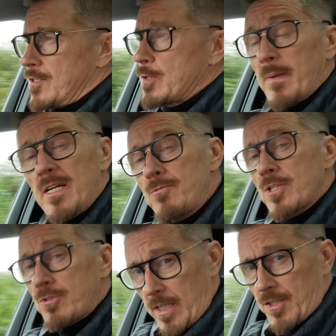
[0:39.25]
Speed
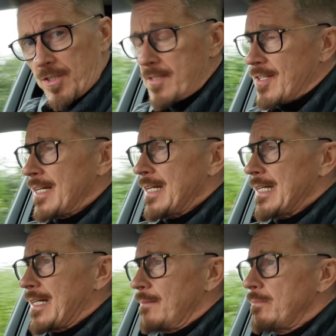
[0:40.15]
restrictions
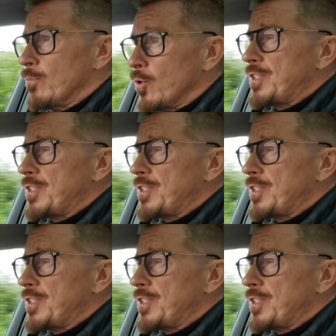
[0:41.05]
can be more